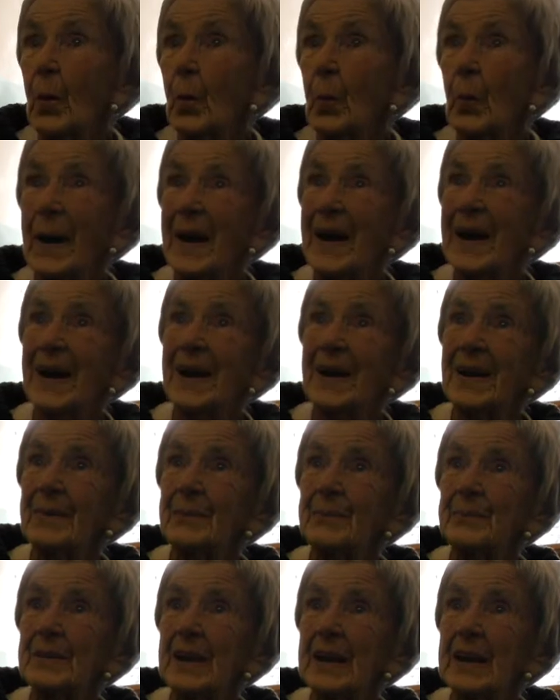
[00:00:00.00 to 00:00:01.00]

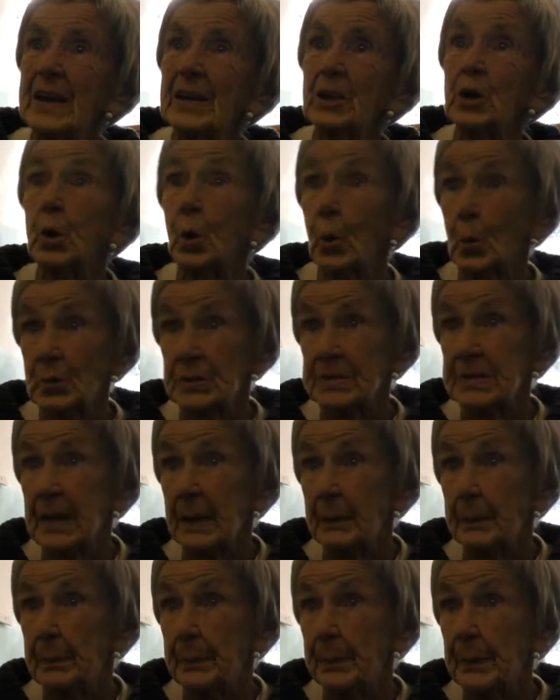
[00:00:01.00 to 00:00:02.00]
Well, it closed
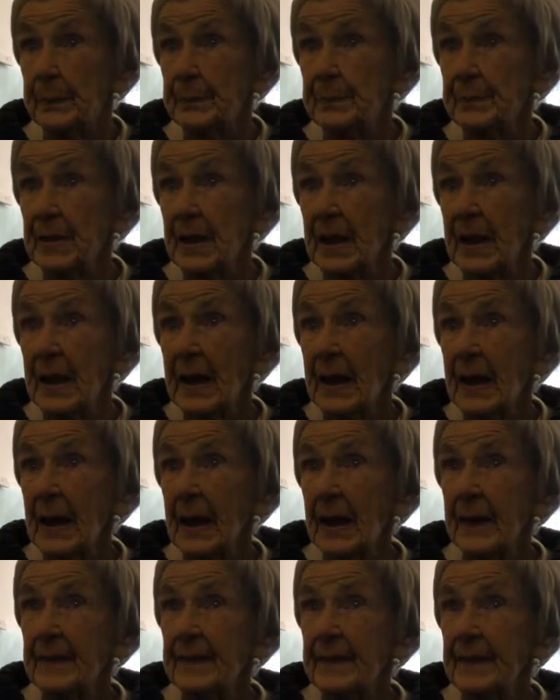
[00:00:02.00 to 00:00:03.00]
up.
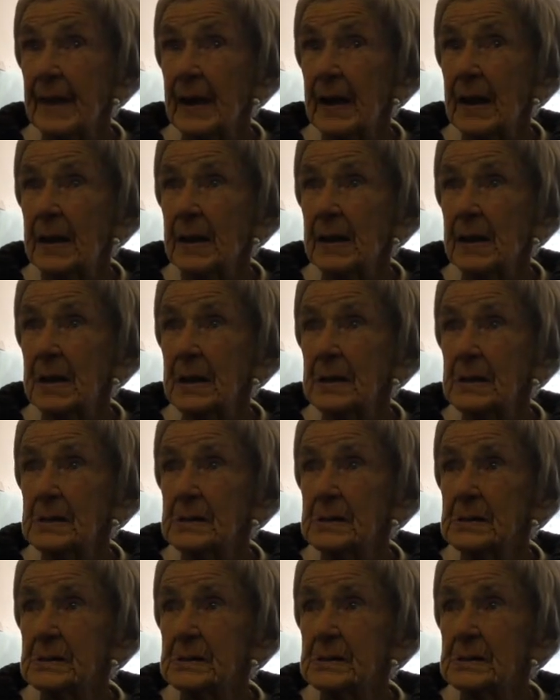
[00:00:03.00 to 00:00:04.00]
And then,
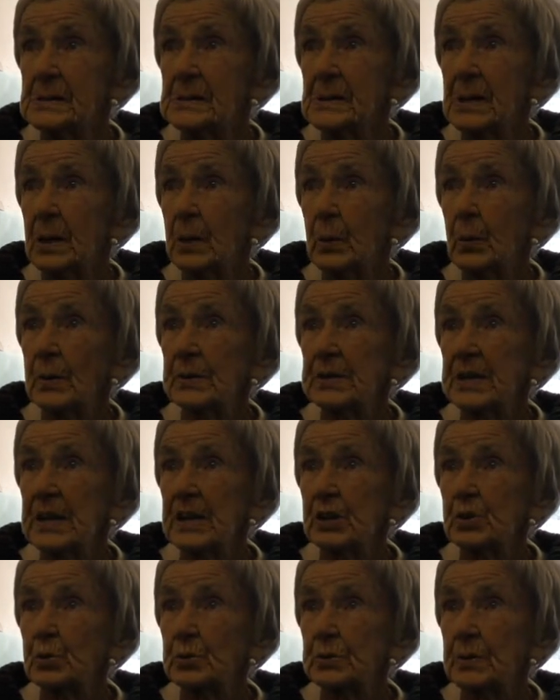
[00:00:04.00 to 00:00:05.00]
what
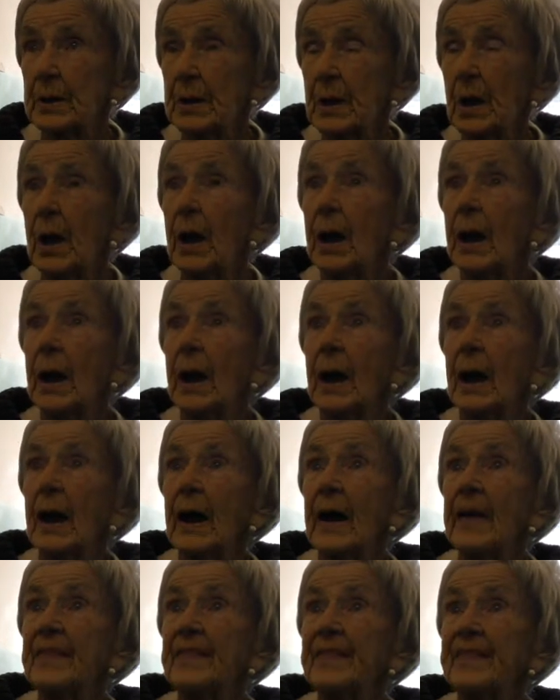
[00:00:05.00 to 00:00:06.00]
age was I?
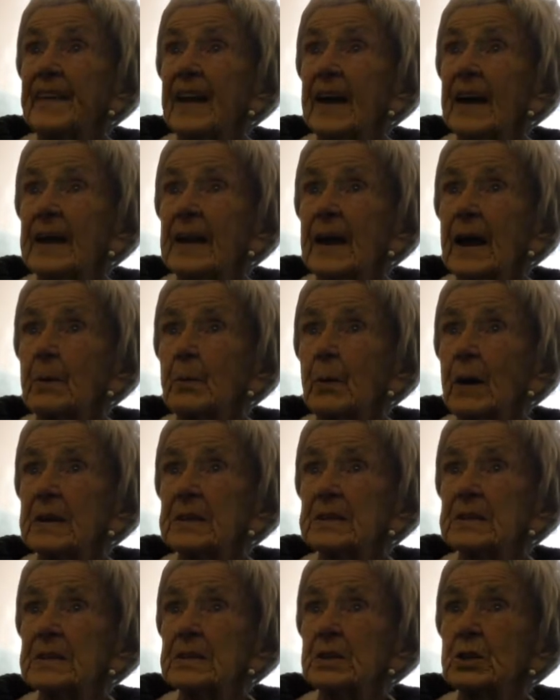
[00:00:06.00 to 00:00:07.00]
And then I
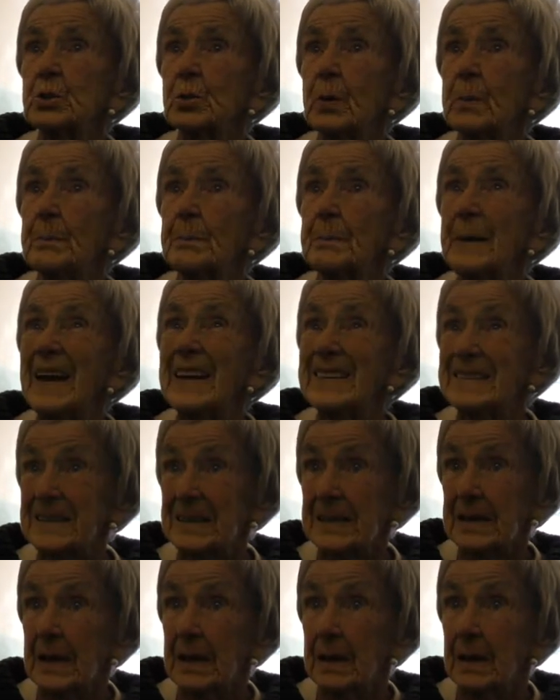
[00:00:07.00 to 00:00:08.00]
went into a
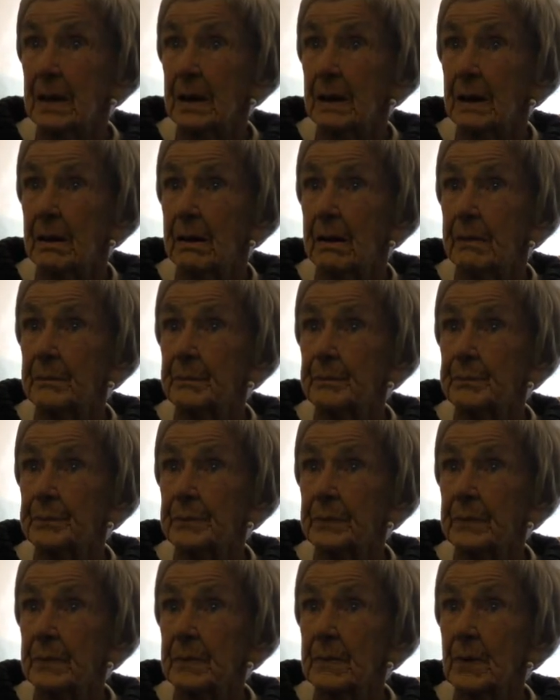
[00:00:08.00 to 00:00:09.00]
medical
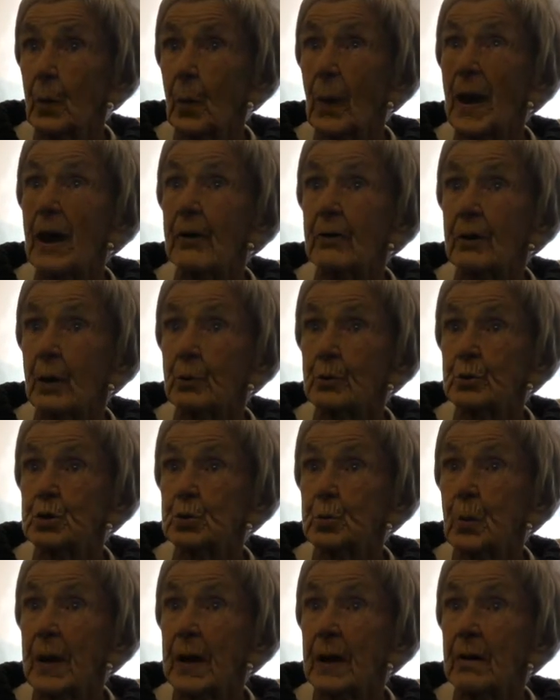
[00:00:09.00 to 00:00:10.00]
warehouse
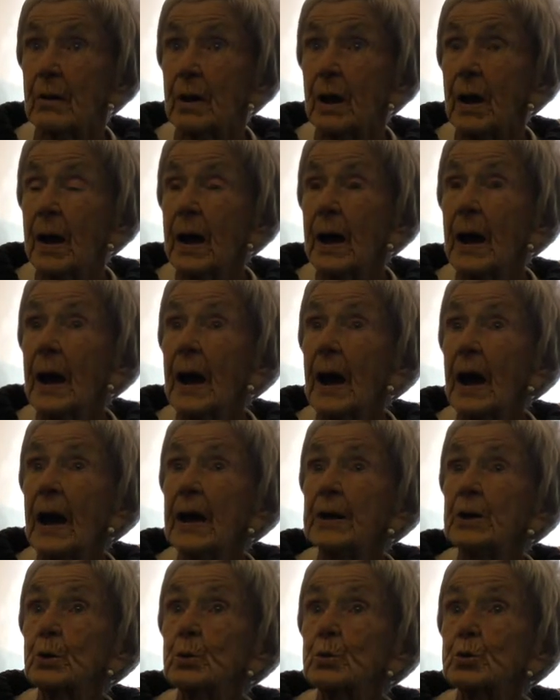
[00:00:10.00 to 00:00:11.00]
where
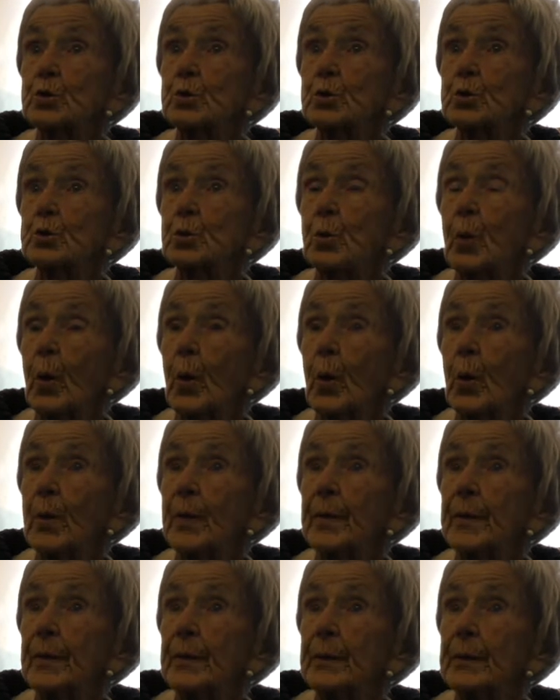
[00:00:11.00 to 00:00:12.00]
I used to do all
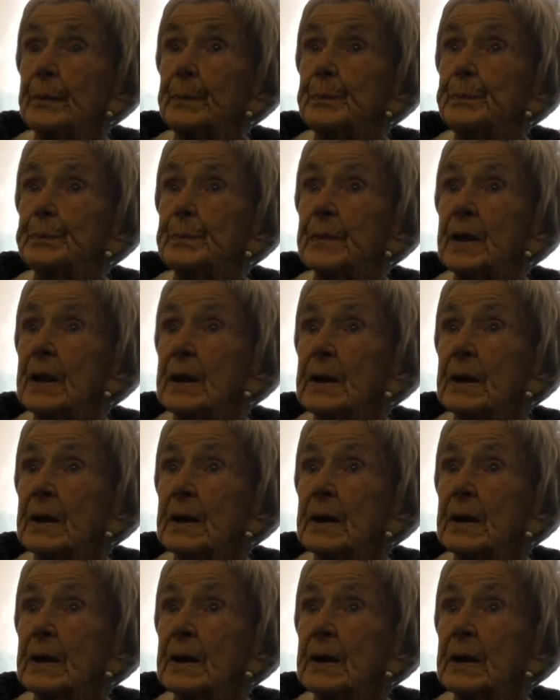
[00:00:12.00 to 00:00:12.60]
the